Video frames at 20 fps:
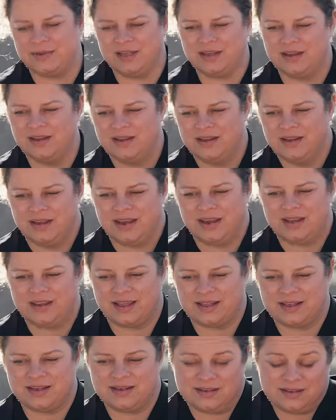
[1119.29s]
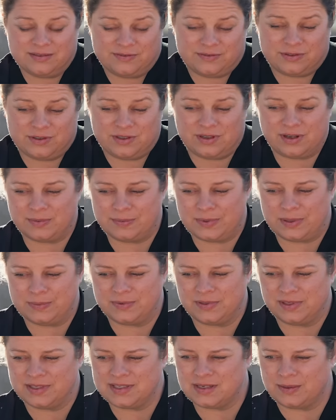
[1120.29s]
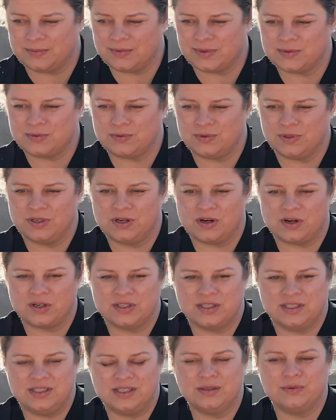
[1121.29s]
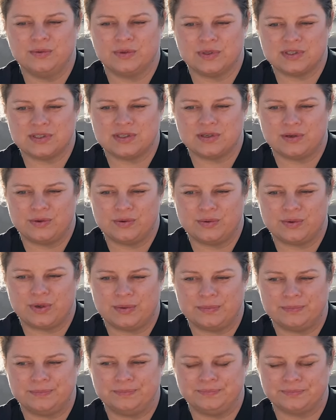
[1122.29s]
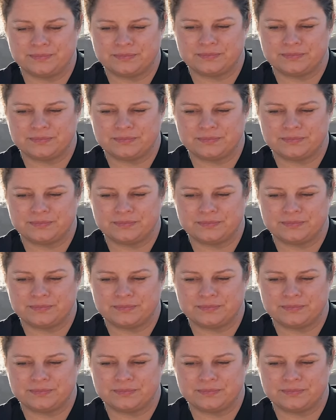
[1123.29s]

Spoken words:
And that, for a lot of people, is sometimes really hard to deal with. So,